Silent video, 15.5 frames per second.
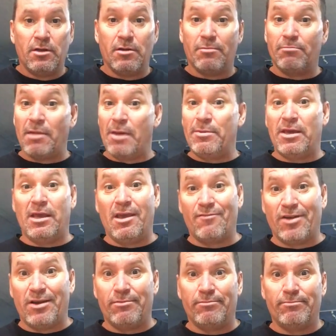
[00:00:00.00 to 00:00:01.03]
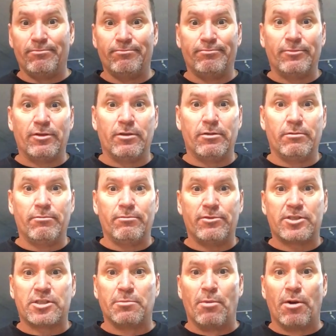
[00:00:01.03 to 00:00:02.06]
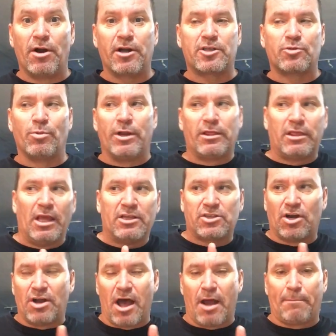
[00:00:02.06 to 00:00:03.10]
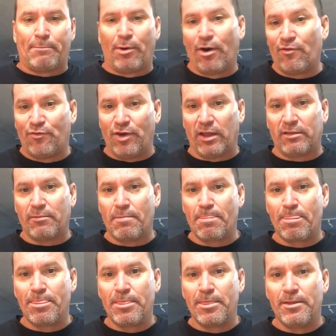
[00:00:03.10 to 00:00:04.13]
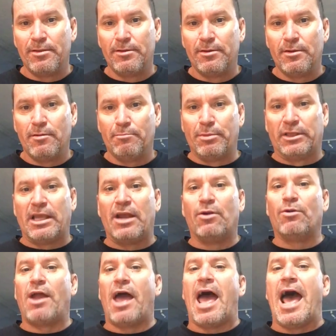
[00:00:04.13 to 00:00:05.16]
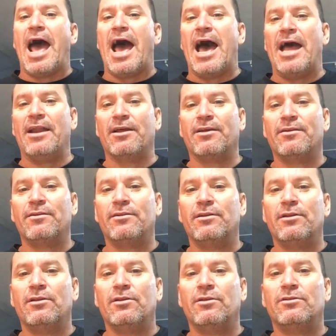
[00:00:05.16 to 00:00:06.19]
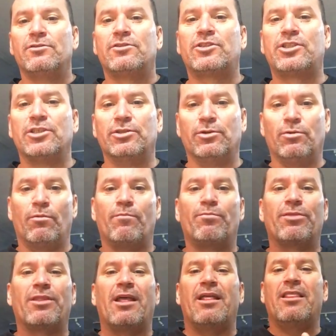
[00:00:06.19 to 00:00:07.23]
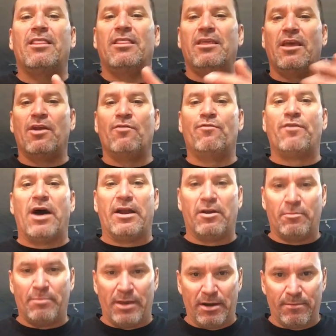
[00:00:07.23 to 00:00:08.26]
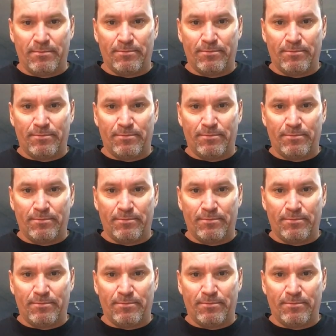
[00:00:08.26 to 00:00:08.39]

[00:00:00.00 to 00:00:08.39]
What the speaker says: maybe even smirks when things are not perfect, but they don't add to the environment.